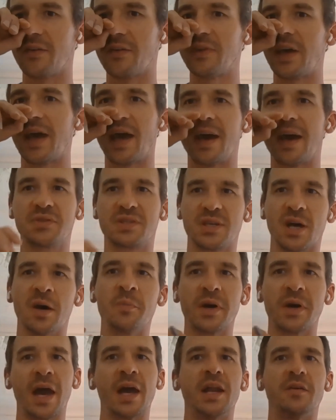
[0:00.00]
have to have
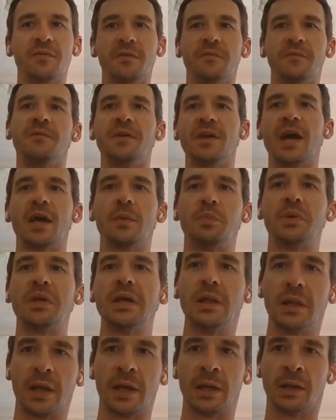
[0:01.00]
some kind of a
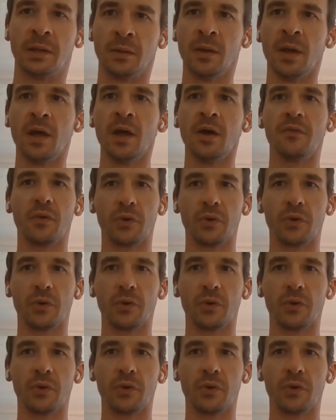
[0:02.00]
VIP lane